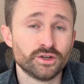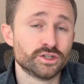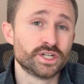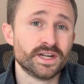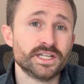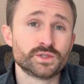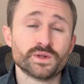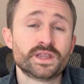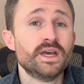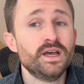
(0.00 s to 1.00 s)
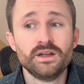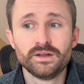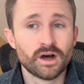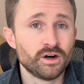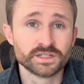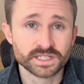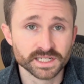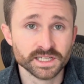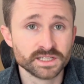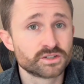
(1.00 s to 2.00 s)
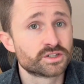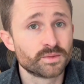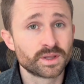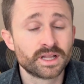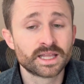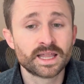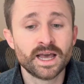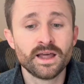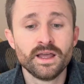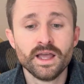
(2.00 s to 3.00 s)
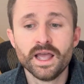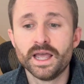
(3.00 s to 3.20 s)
your gen eds with all C's or something like that,